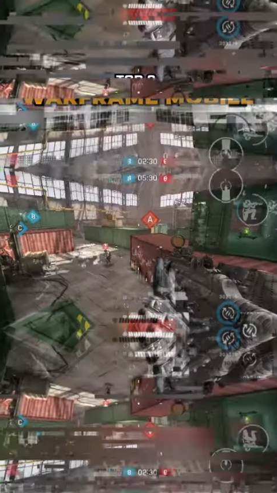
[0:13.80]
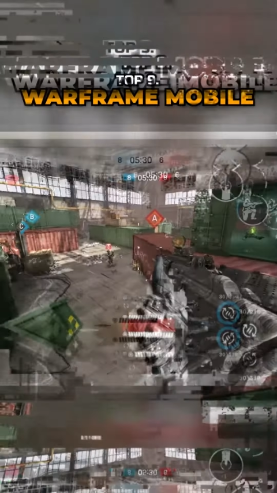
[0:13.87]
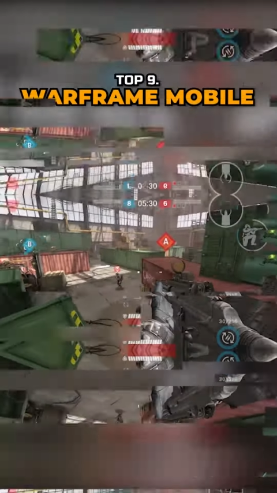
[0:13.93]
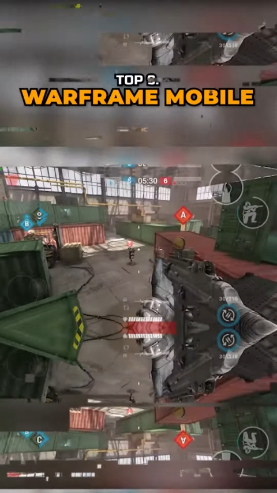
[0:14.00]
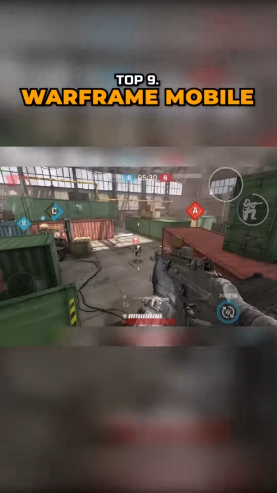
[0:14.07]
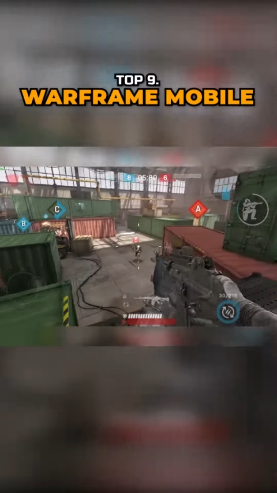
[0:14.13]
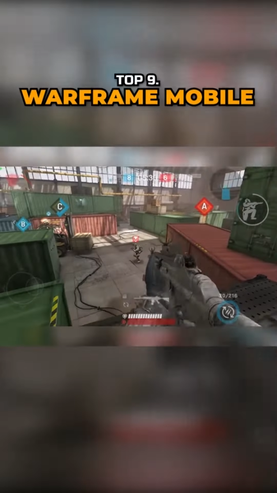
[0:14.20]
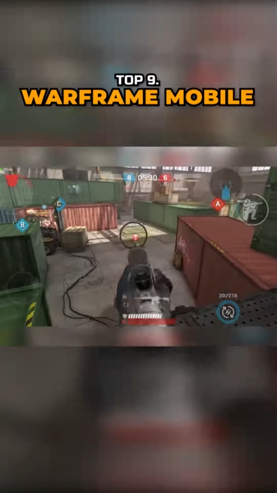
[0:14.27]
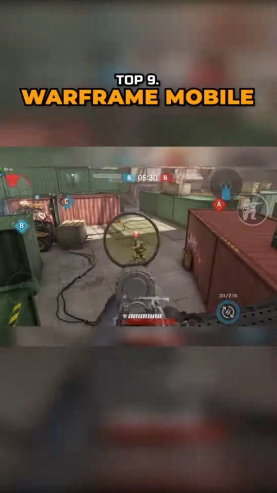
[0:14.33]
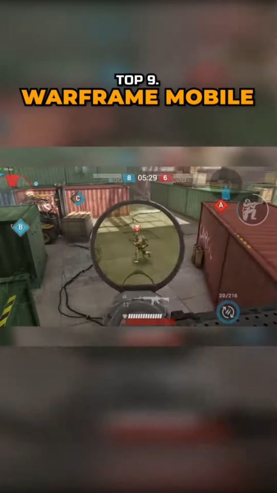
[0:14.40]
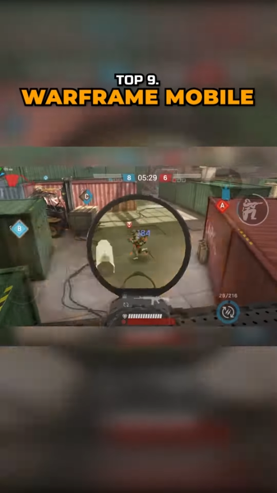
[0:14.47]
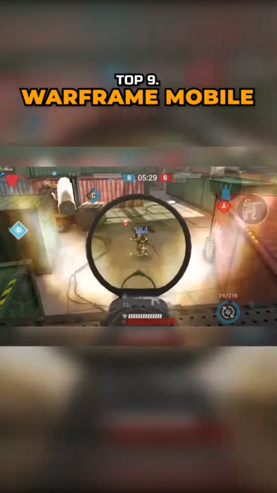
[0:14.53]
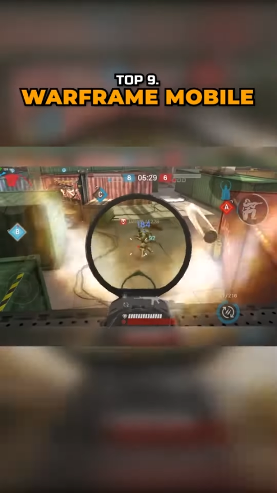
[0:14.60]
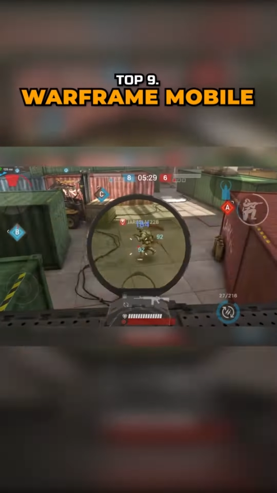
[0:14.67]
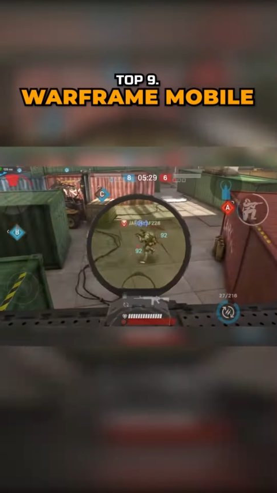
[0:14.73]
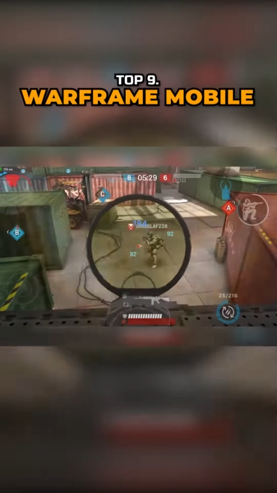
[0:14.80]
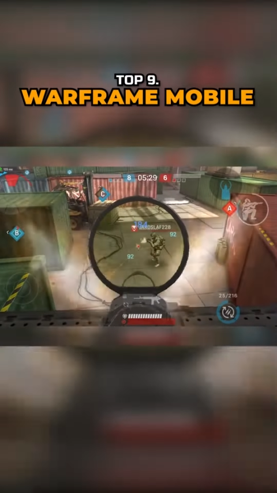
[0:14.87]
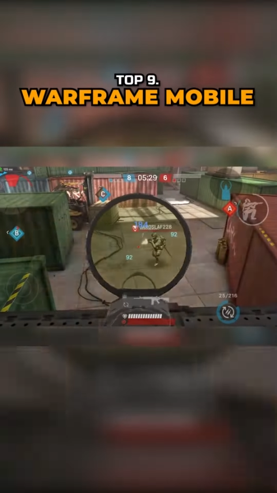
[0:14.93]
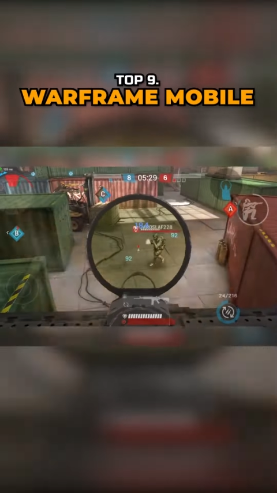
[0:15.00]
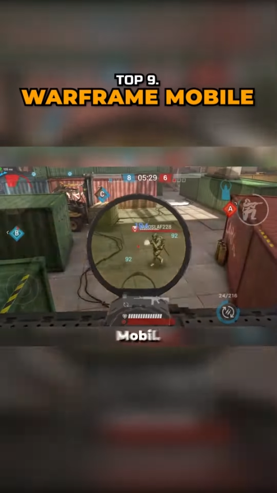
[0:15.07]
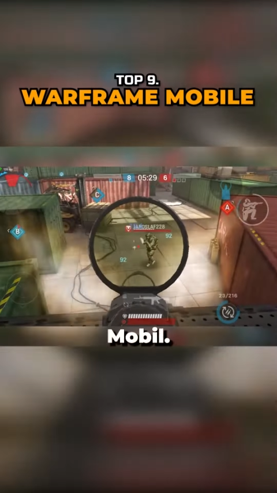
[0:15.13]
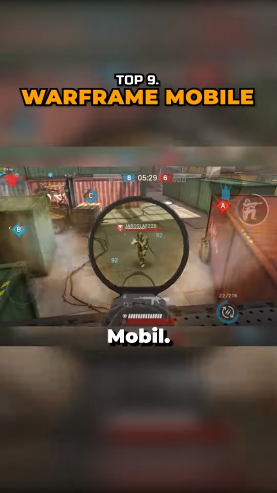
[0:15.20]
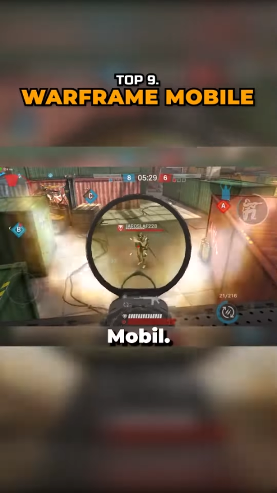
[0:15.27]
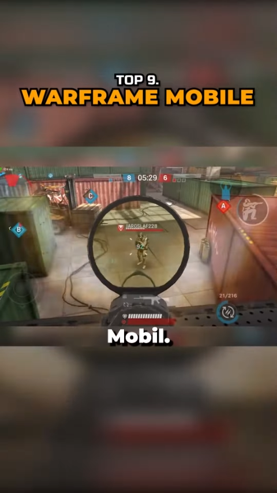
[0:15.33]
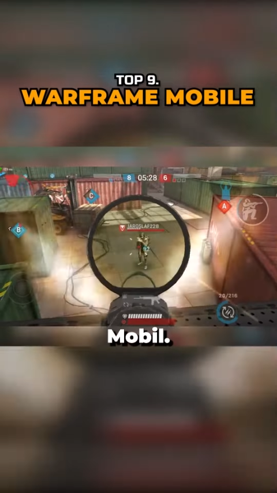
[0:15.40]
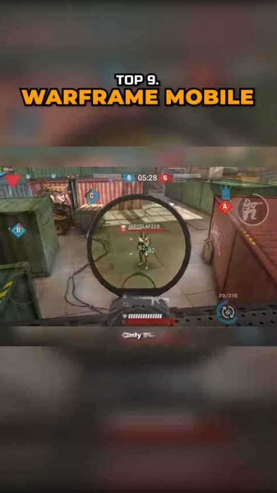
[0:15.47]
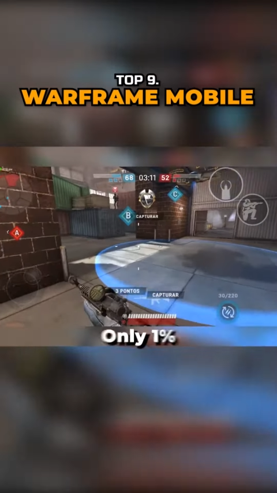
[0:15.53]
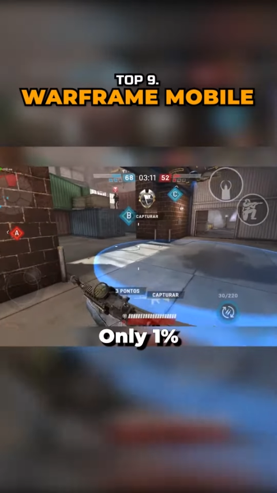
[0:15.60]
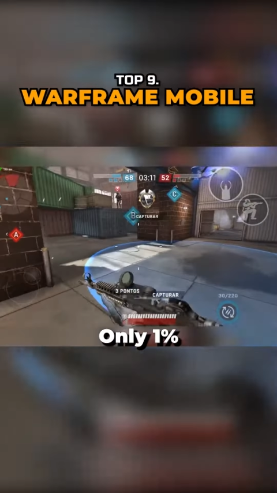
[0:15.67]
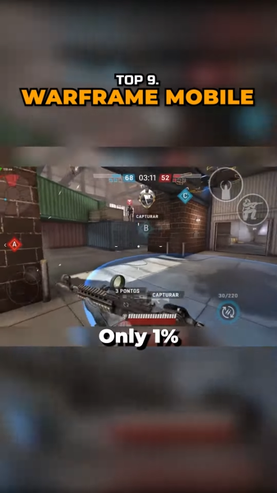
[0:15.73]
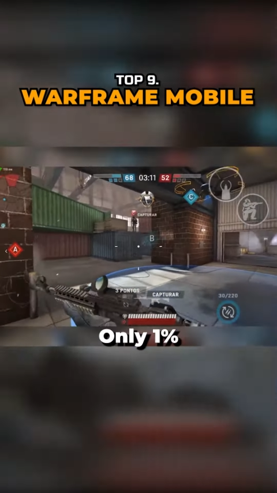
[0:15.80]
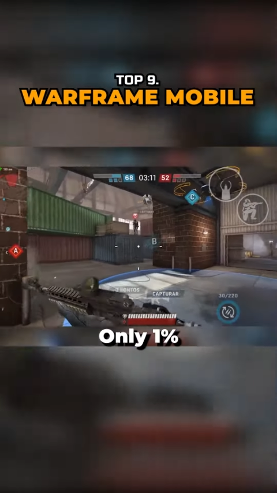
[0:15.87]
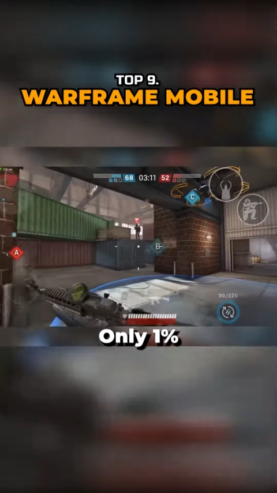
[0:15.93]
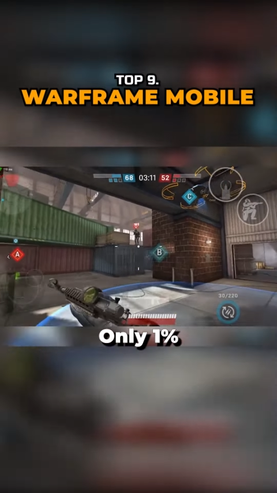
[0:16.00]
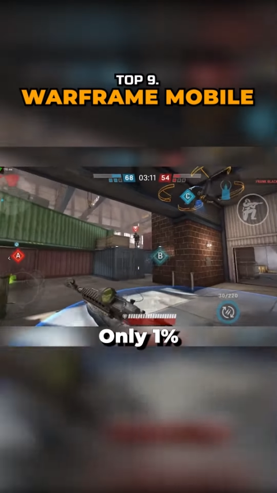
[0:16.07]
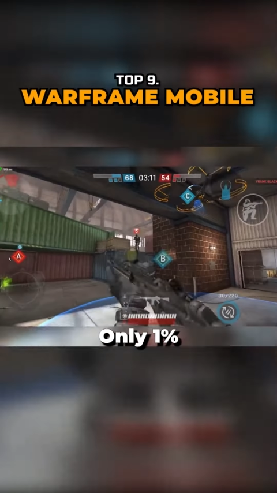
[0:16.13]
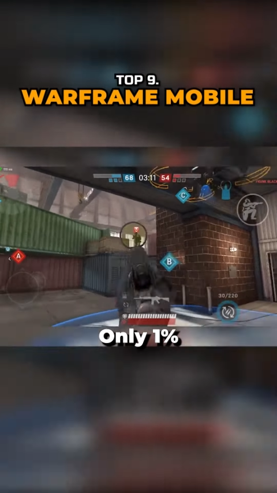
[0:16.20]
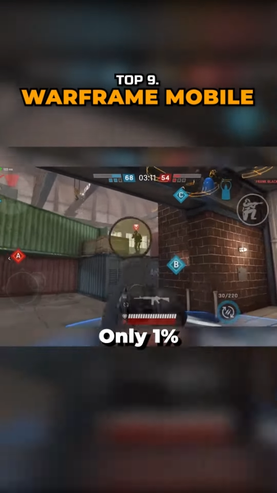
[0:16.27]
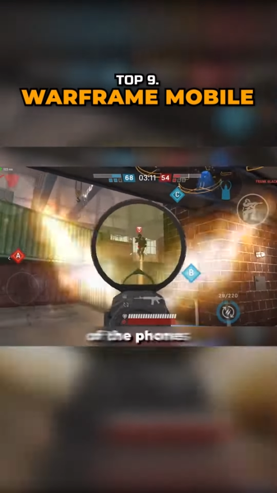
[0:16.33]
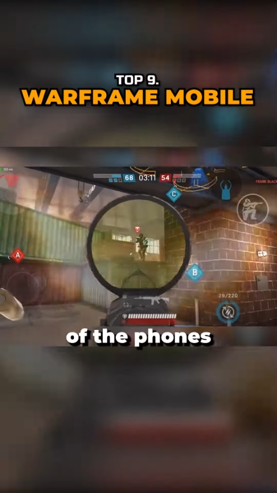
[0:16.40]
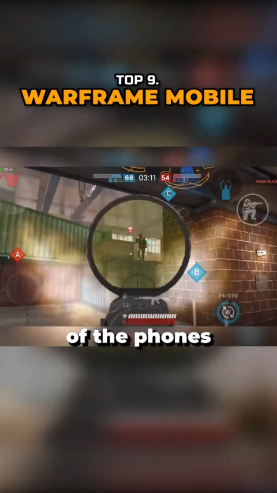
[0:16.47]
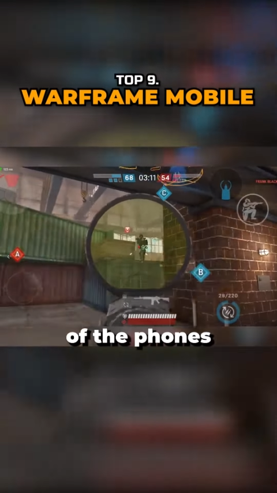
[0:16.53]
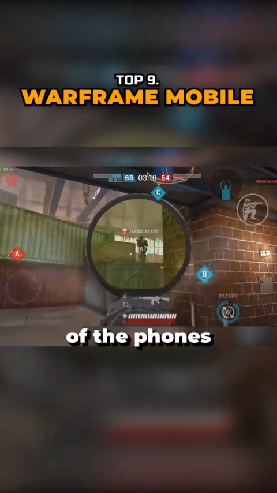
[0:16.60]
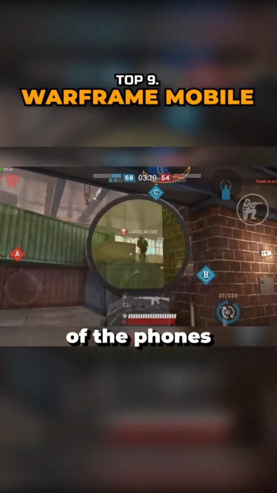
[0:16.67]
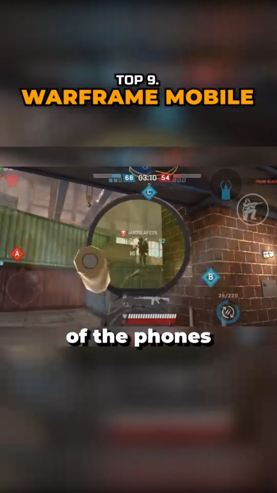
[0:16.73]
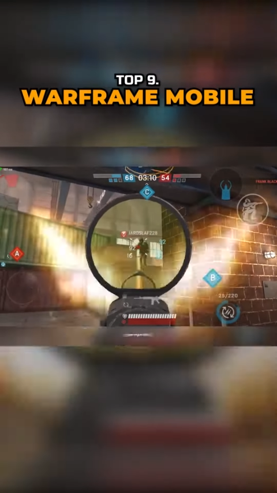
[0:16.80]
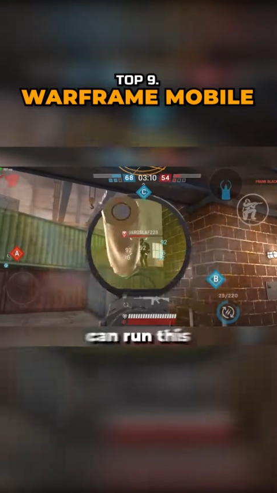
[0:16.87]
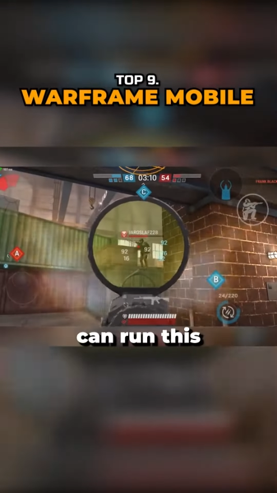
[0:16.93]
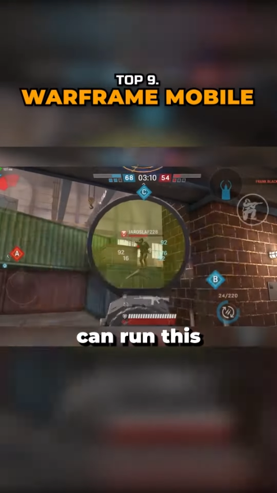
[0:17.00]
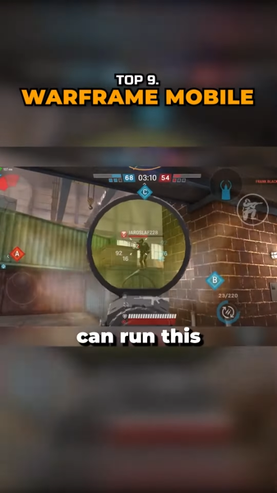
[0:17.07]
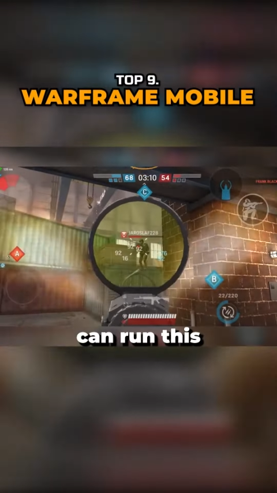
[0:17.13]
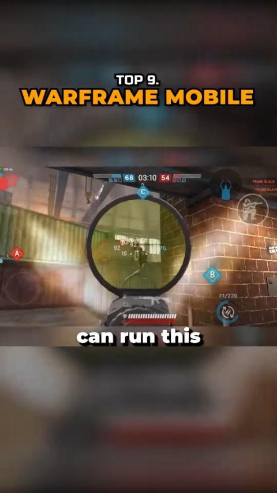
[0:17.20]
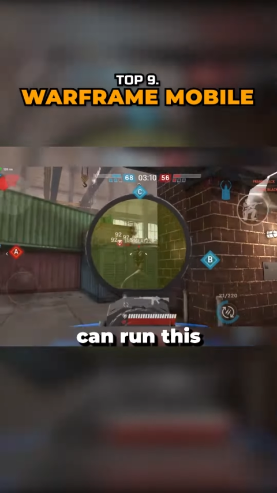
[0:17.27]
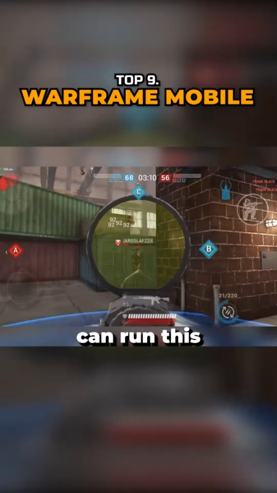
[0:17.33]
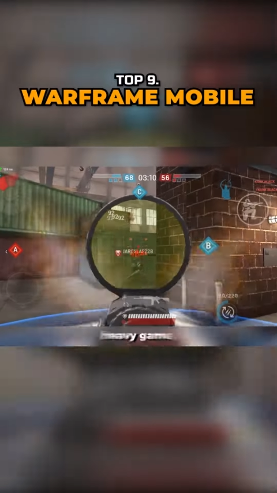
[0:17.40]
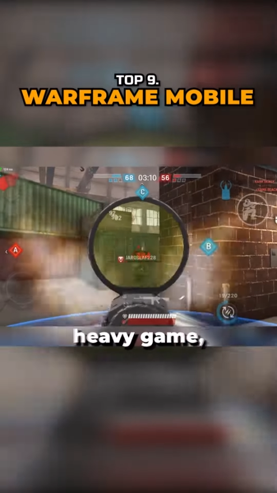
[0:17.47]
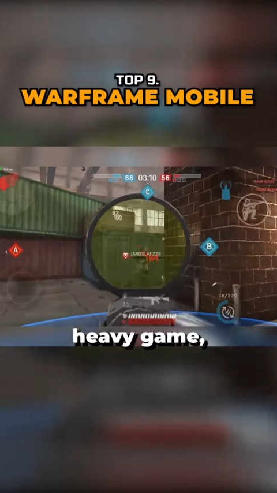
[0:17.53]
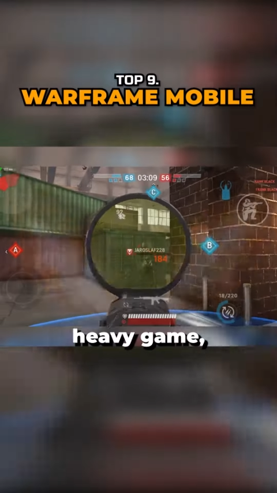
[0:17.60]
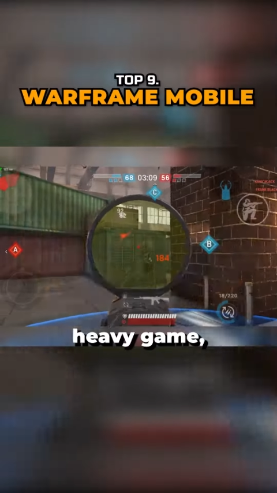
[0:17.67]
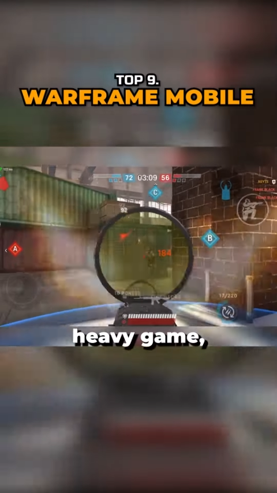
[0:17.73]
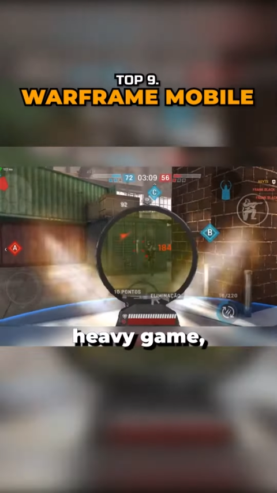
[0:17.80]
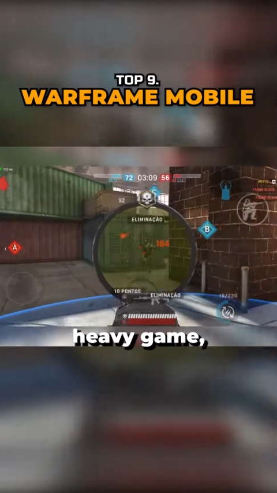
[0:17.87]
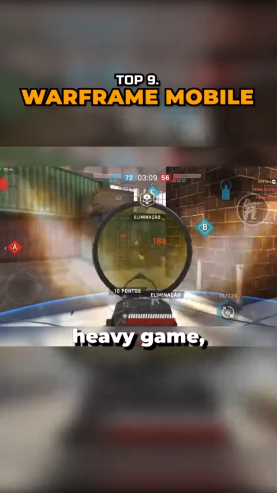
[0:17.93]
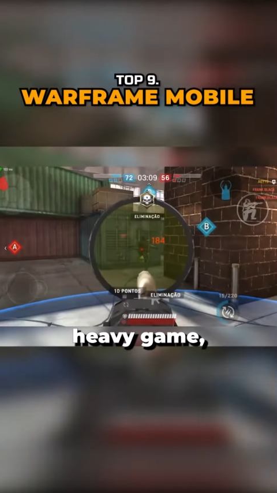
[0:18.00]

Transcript: Nobody's mouth can be seen.